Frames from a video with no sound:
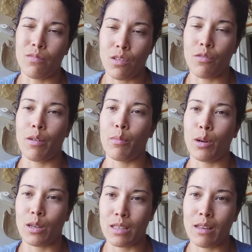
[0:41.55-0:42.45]

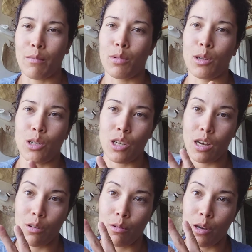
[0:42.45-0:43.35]
November, December,
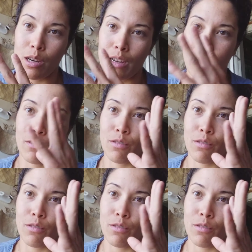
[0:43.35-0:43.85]
January,